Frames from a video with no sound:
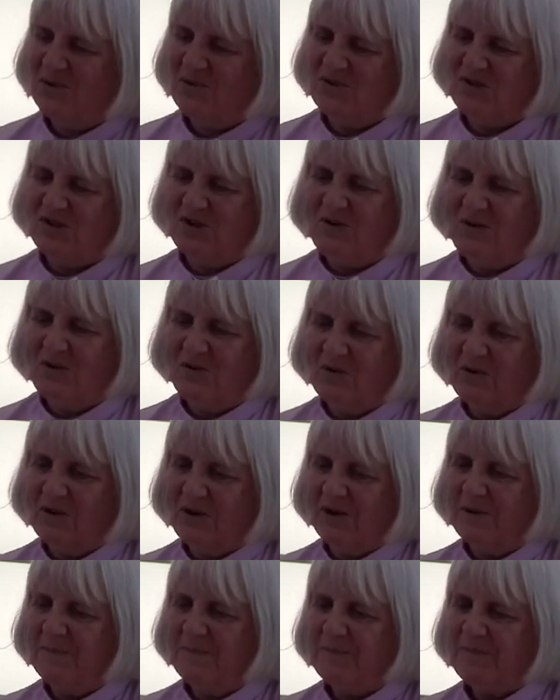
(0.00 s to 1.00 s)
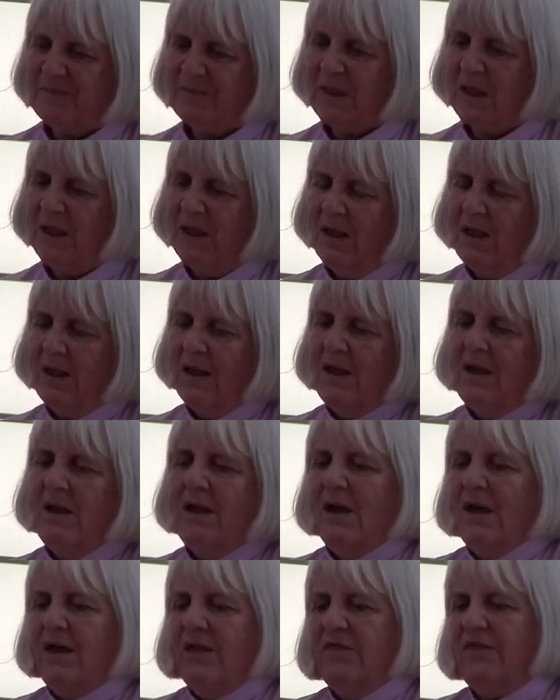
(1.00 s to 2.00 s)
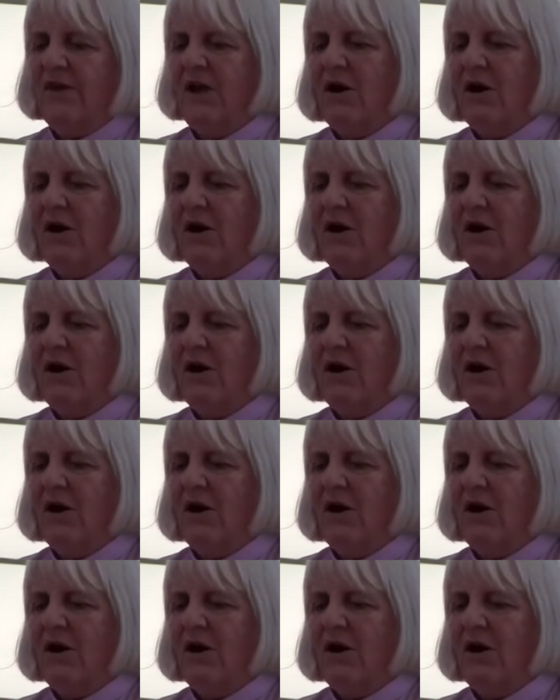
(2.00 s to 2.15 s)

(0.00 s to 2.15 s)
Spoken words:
or two longer. The